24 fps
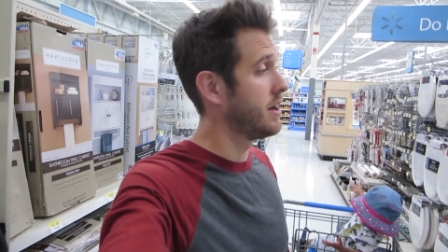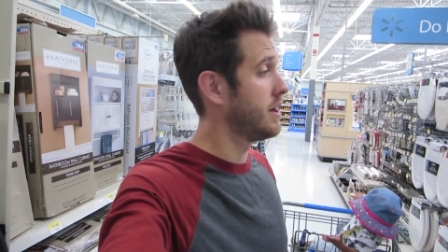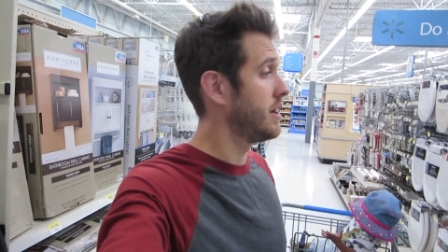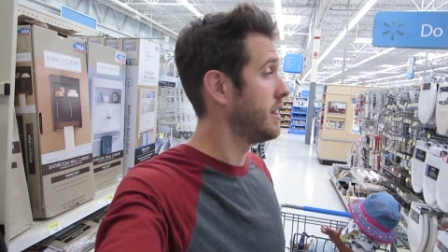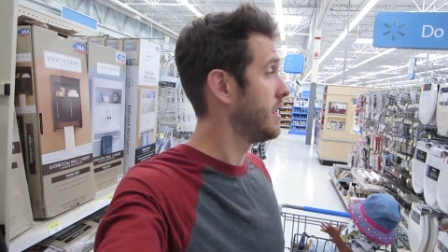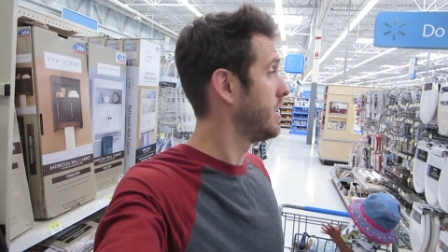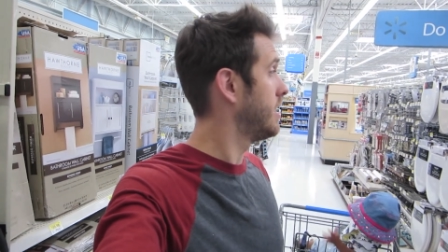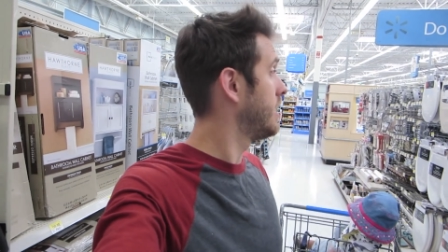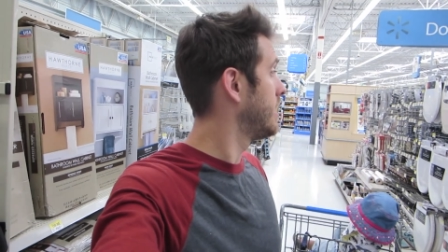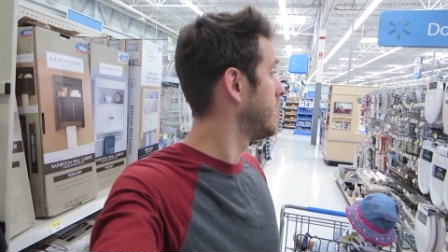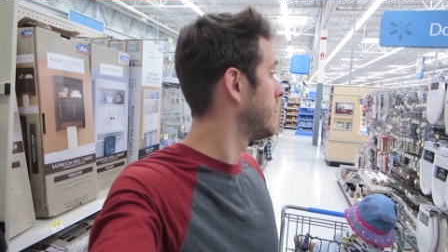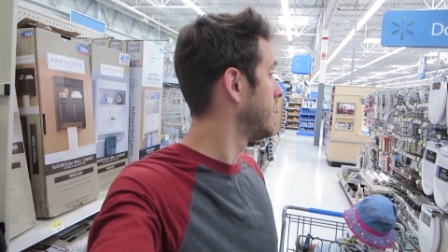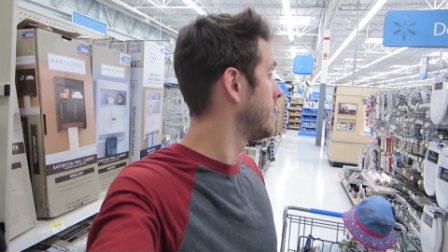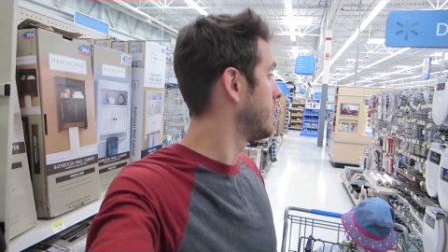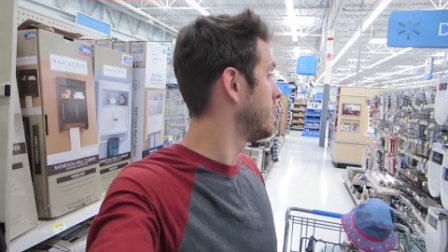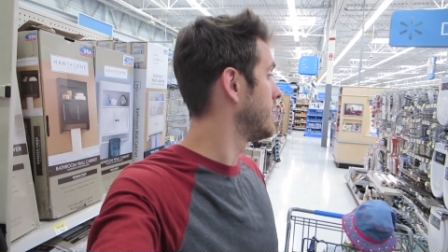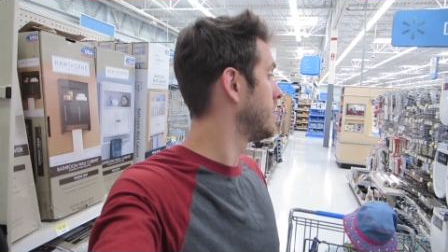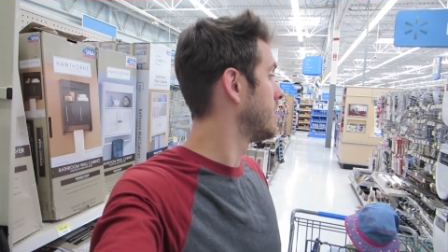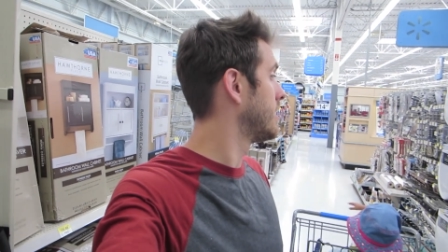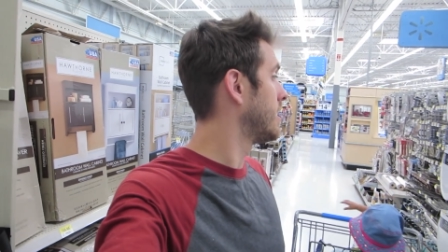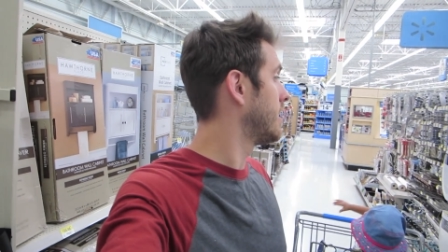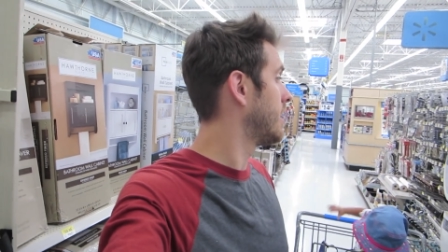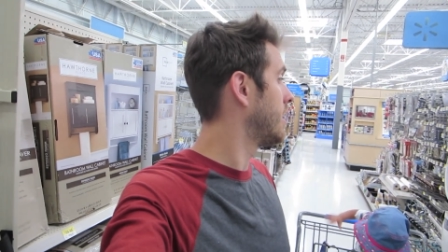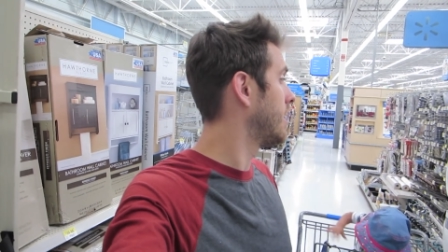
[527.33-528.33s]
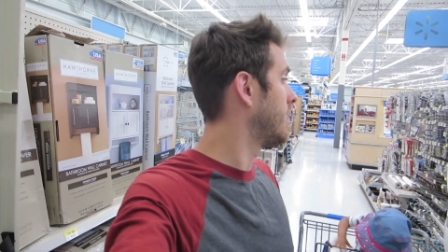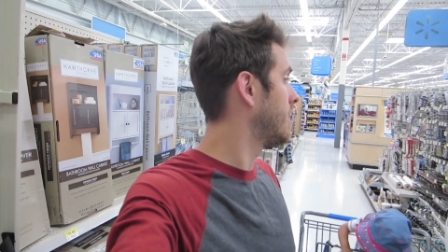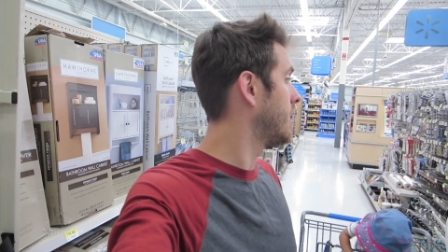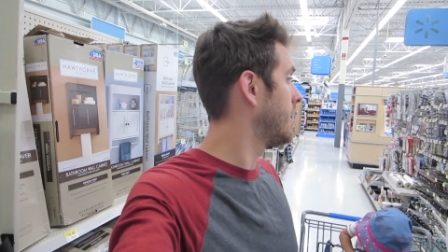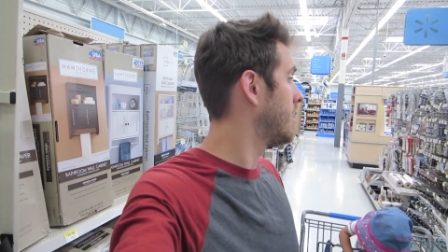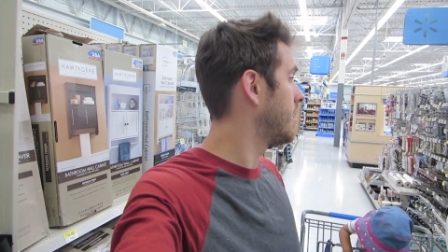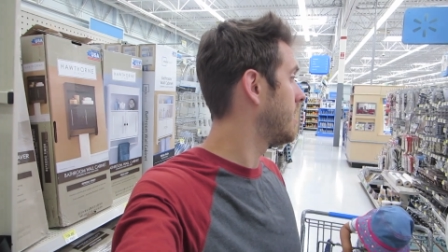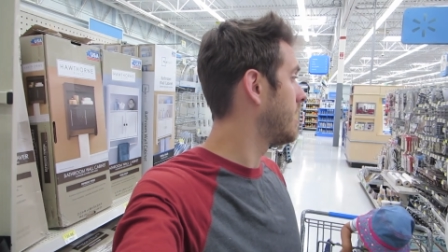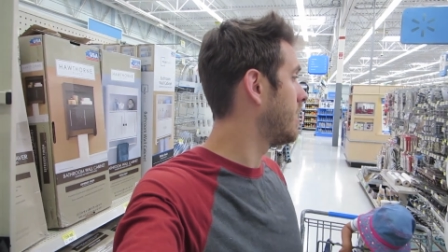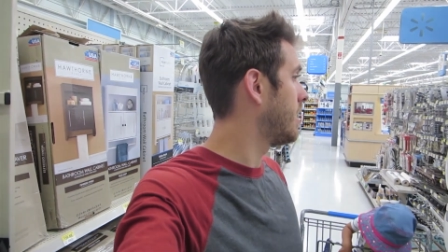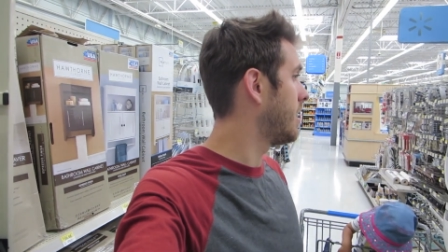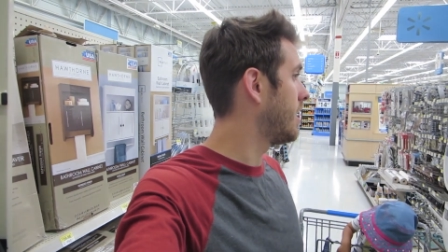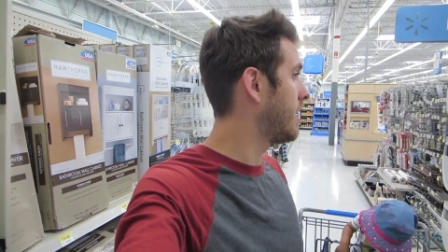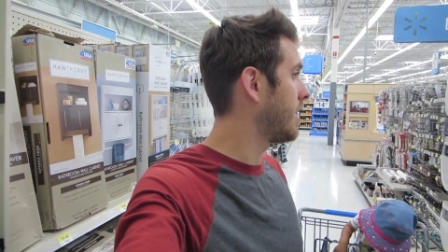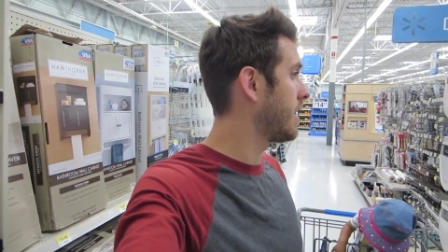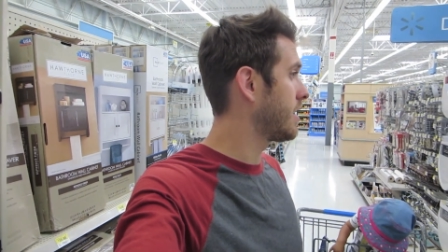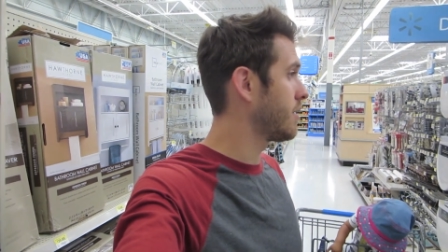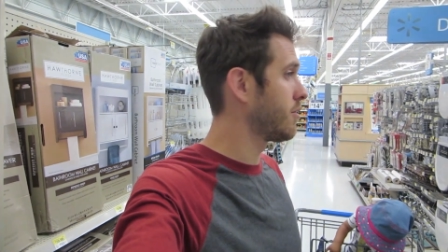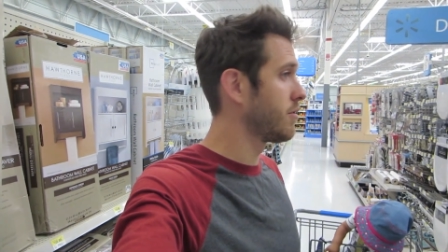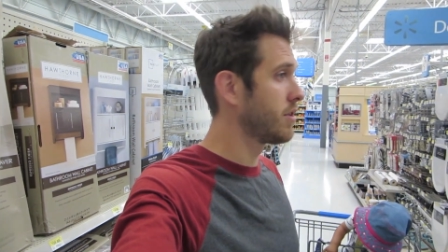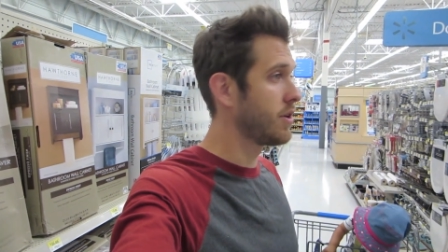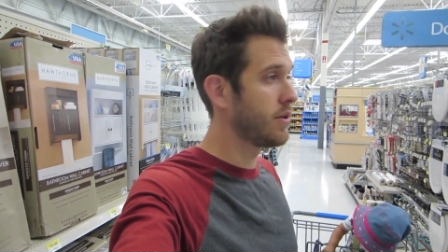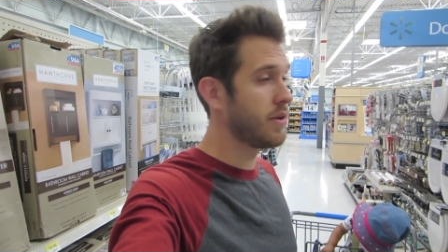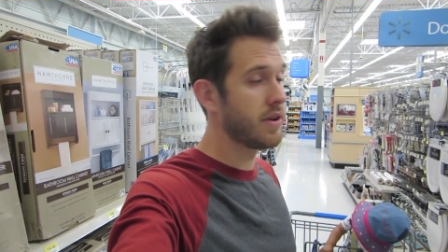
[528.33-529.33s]
And I
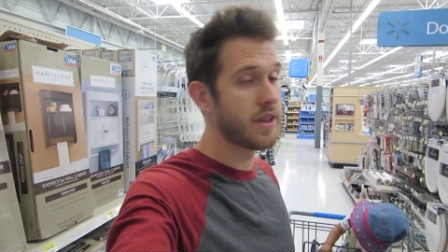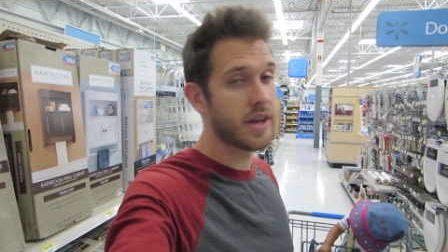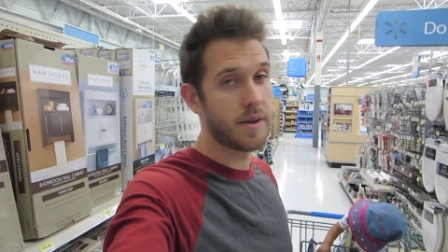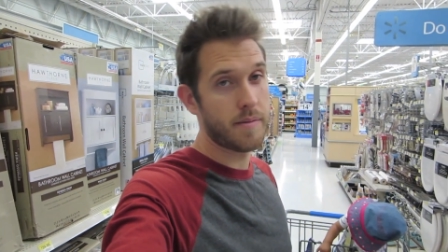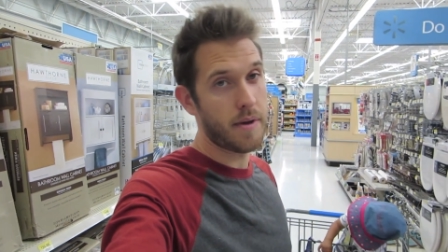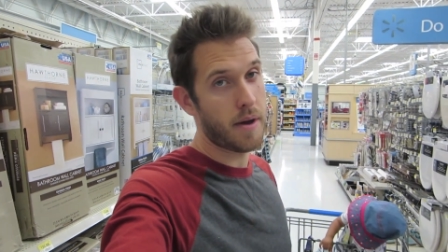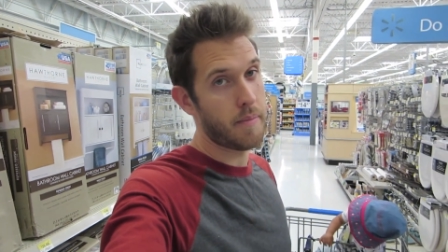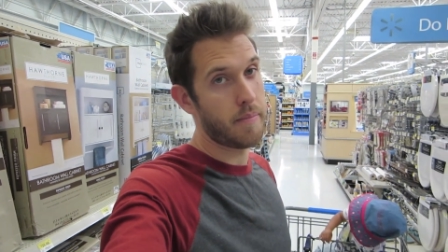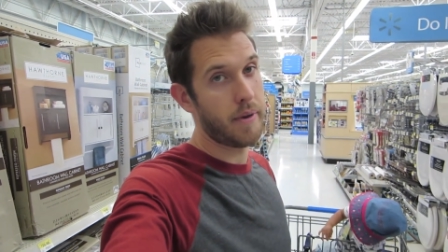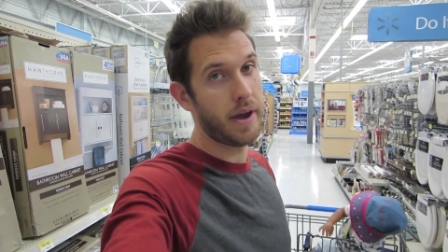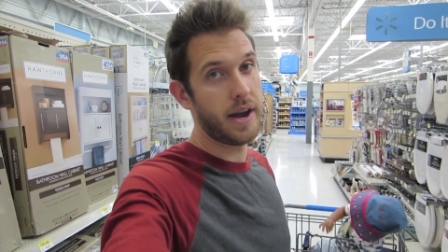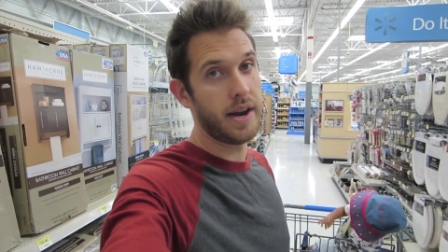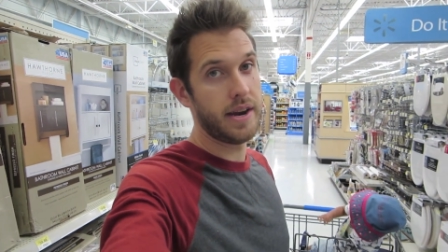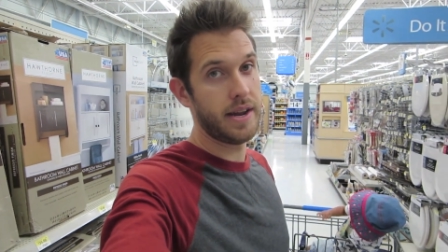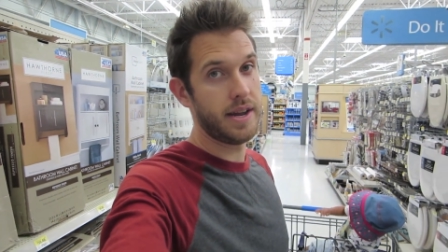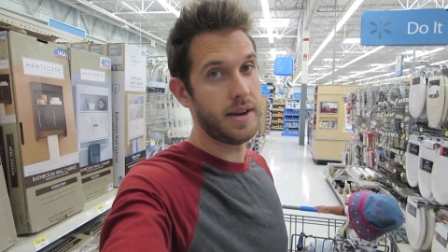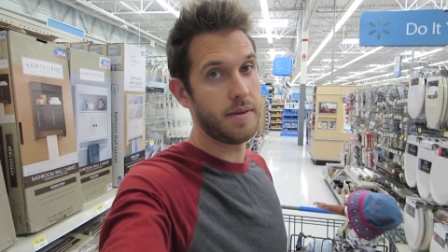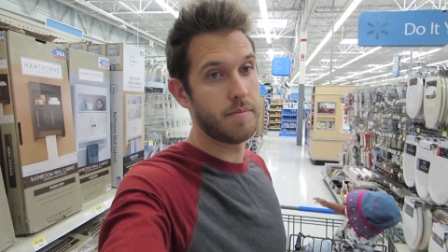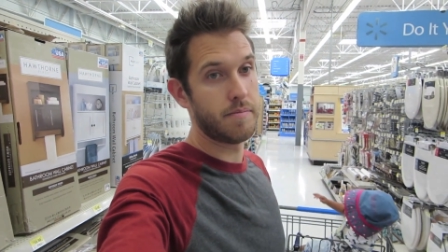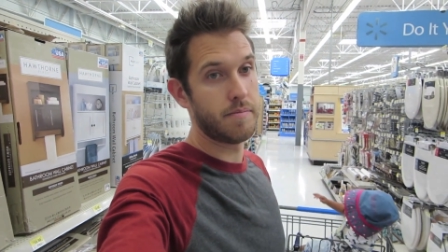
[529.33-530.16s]
don't know anything about painting,